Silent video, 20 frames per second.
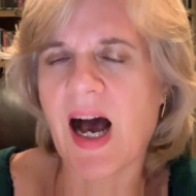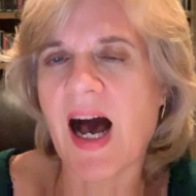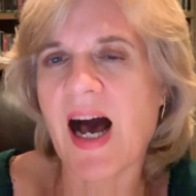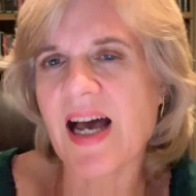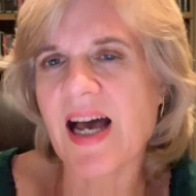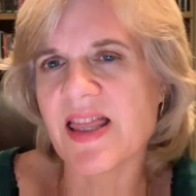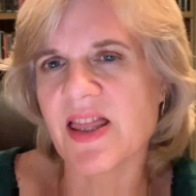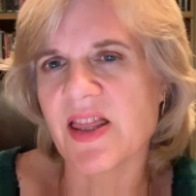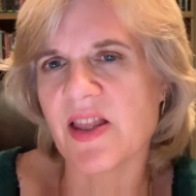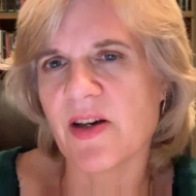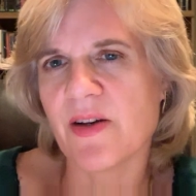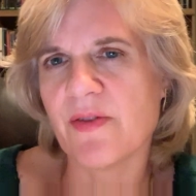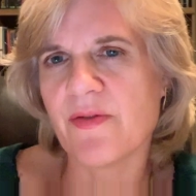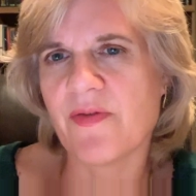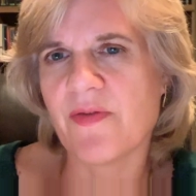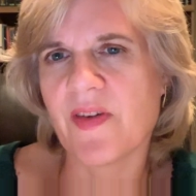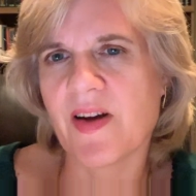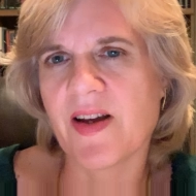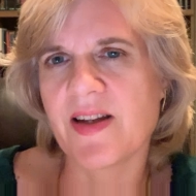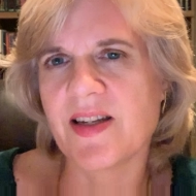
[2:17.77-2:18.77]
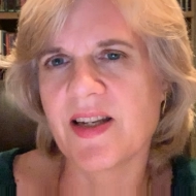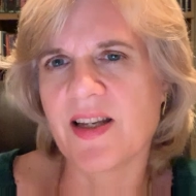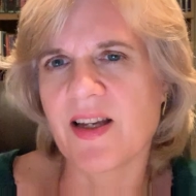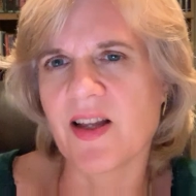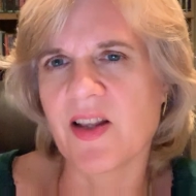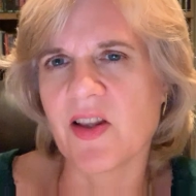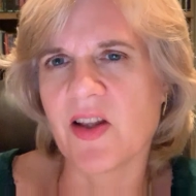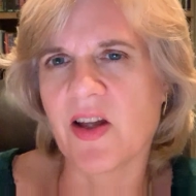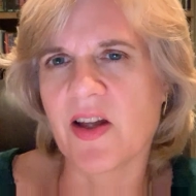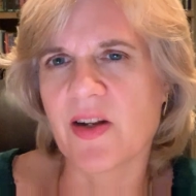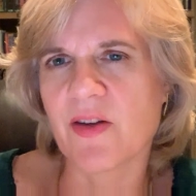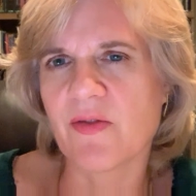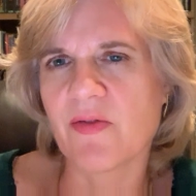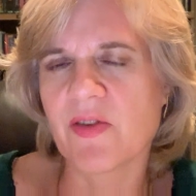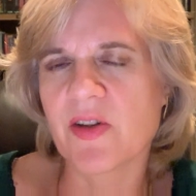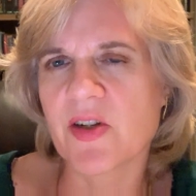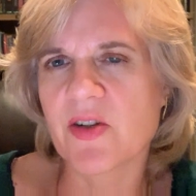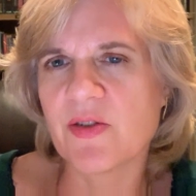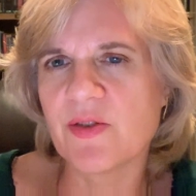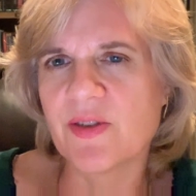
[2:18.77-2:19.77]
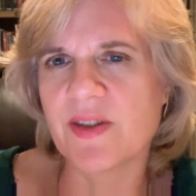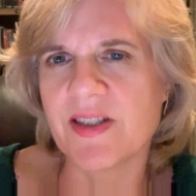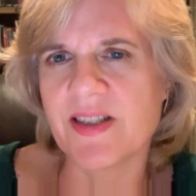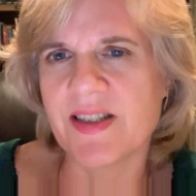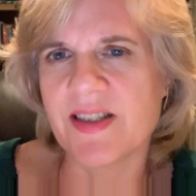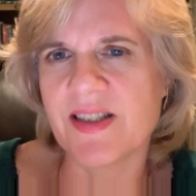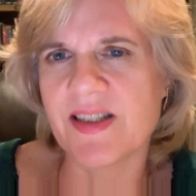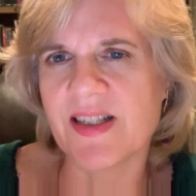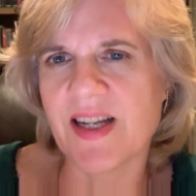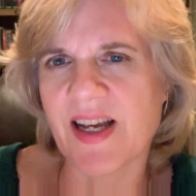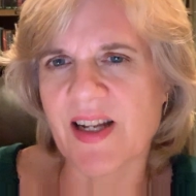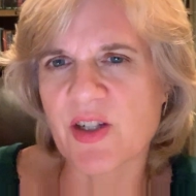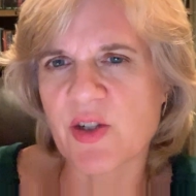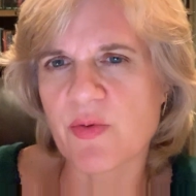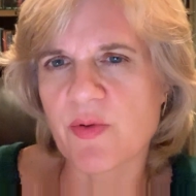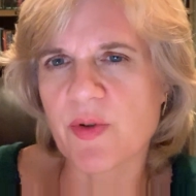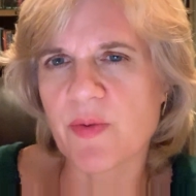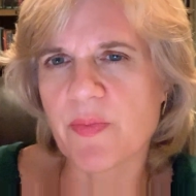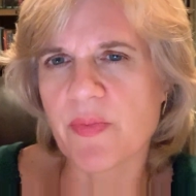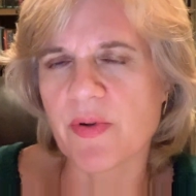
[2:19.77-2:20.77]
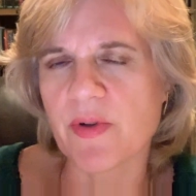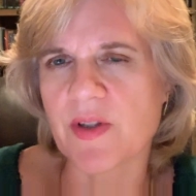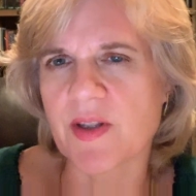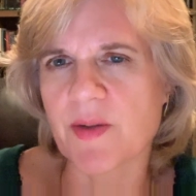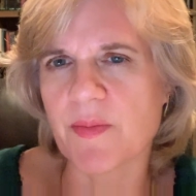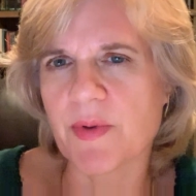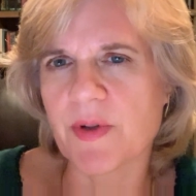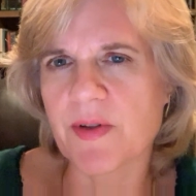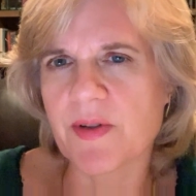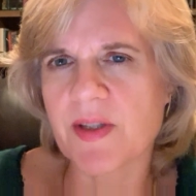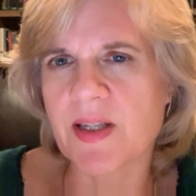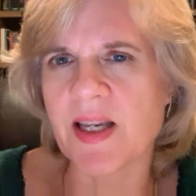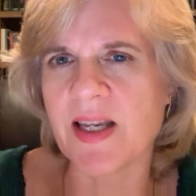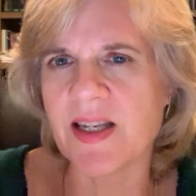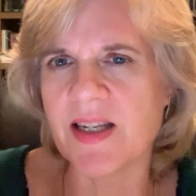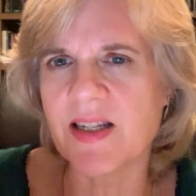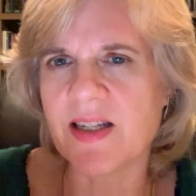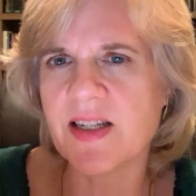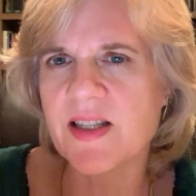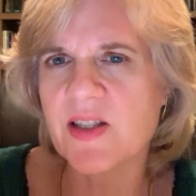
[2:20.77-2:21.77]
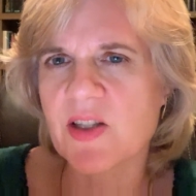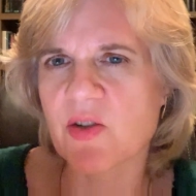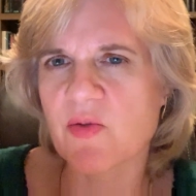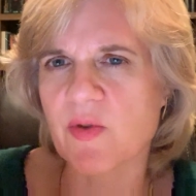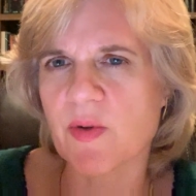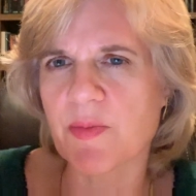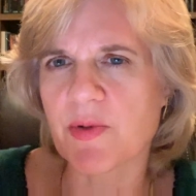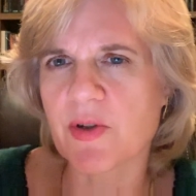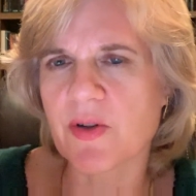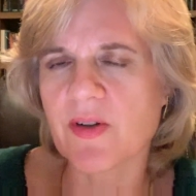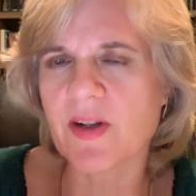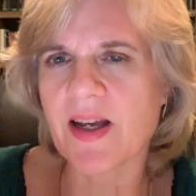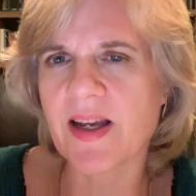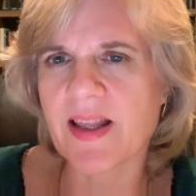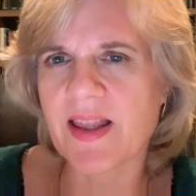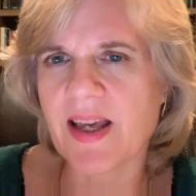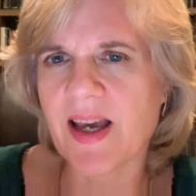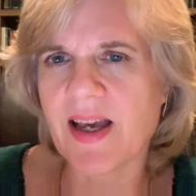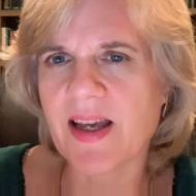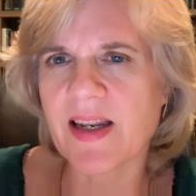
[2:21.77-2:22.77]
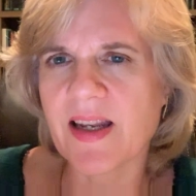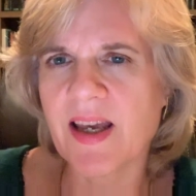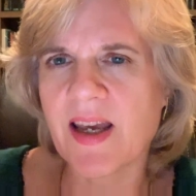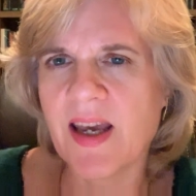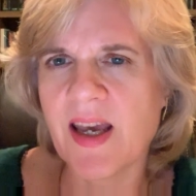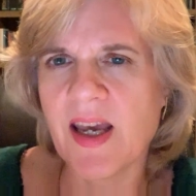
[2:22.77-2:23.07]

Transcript: I love finding a lot of little natural principles hidden in scripture like that.